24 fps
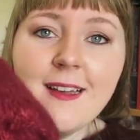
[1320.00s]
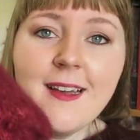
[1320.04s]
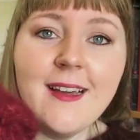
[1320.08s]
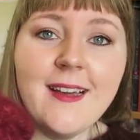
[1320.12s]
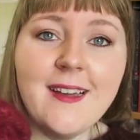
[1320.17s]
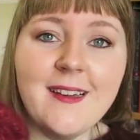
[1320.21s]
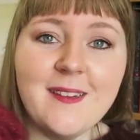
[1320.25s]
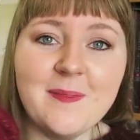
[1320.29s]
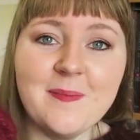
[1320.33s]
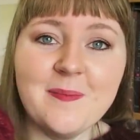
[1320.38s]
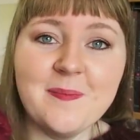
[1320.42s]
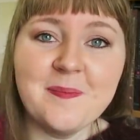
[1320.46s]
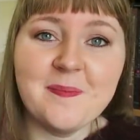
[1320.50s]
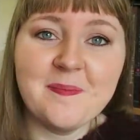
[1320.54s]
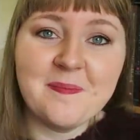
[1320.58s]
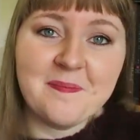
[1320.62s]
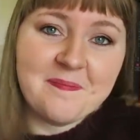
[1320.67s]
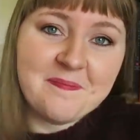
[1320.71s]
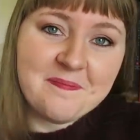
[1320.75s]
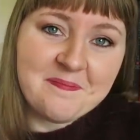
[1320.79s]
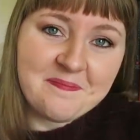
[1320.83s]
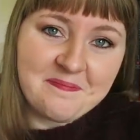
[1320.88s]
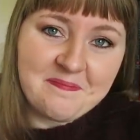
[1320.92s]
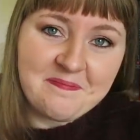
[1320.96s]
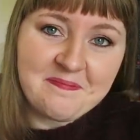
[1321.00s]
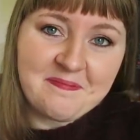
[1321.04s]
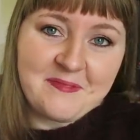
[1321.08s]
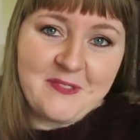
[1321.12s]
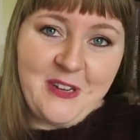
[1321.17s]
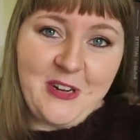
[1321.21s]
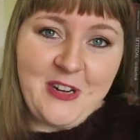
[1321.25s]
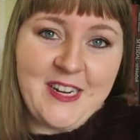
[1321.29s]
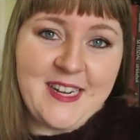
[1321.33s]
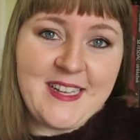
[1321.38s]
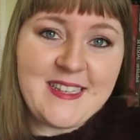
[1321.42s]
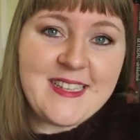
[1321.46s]

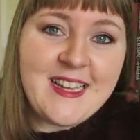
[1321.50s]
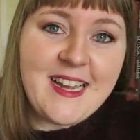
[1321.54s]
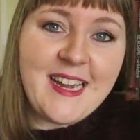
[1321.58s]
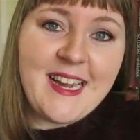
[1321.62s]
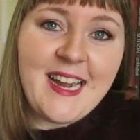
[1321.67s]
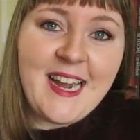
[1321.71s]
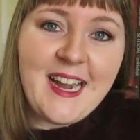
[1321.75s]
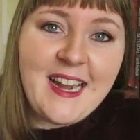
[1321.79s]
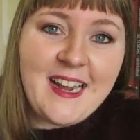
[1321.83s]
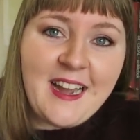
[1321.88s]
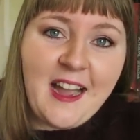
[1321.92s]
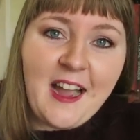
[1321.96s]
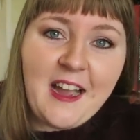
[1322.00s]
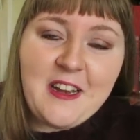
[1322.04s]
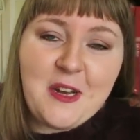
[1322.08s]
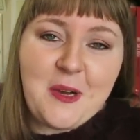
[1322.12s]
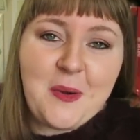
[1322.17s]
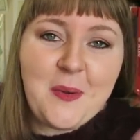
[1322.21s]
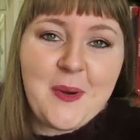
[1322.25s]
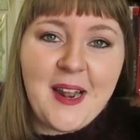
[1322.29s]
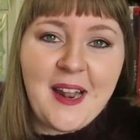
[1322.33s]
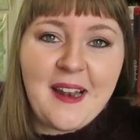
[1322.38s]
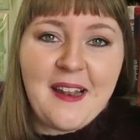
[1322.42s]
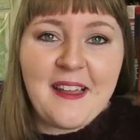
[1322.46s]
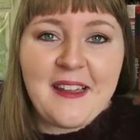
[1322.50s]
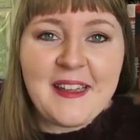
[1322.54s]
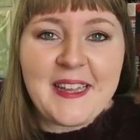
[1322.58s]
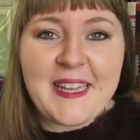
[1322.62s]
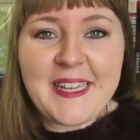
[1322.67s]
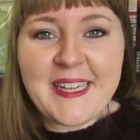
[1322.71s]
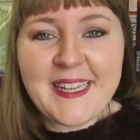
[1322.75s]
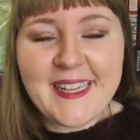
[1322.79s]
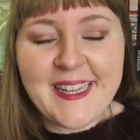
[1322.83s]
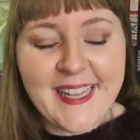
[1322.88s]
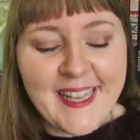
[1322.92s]
What can I say? I know what I like.